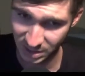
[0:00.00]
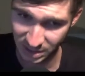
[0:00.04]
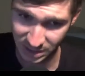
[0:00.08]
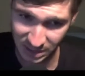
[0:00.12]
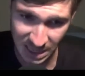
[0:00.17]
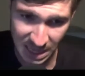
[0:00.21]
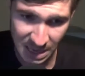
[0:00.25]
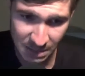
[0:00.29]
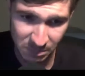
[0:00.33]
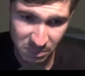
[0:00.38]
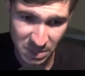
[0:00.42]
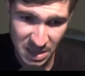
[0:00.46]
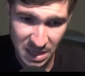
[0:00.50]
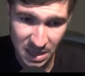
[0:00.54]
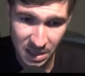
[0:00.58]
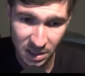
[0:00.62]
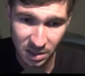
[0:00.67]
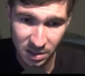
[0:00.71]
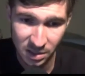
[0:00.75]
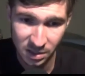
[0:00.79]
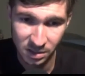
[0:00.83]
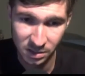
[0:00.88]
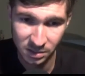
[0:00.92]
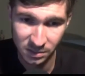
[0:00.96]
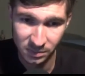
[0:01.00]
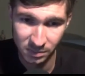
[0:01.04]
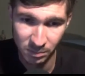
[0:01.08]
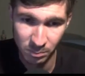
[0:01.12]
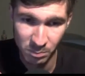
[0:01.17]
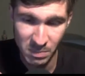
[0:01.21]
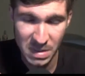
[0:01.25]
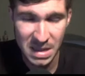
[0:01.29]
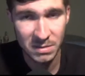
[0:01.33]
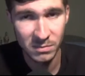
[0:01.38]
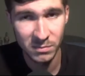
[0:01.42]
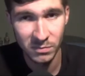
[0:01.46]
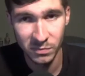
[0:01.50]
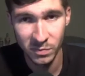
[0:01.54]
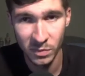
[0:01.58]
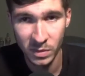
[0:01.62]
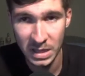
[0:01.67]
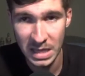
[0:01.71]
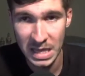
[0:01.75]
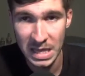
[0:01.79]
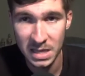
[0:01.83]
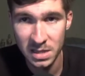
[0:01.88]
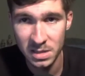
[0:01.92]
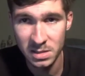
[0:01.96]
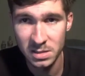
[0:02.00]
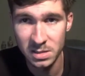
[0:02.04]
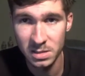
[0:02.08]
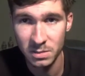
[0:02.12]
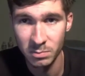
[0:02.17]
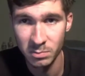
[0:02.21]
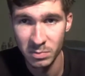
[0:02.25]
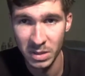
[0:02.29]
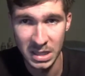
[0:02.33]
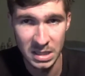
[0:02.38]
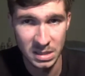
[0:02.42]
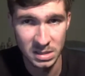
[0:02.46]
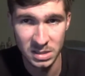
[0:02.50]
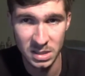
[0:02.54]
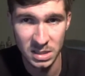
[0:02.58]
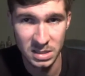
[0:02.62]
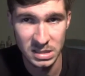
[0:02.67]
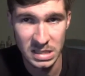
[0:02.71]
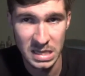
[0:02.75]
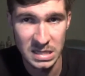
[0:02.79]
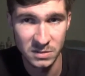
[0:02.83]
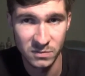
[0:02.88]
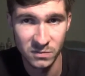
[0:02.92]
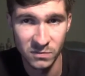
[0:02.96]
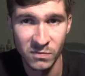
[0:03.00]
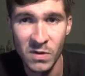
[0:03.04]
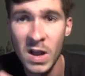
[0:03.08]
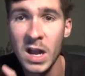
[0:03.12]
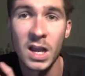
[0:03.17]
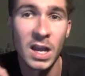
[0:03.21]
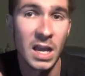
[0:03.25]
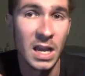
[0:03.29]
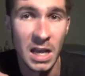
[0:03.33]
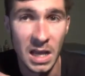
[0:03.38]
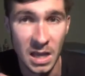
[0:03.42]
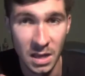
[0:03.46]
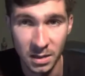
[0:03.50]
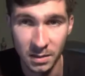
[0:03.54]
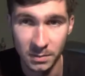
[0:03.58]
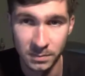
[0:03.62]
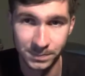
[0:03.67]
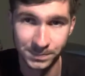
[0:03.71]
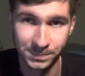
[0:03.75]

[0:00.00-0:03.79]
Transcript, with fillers: can't be meant for kids because it says fuck in it.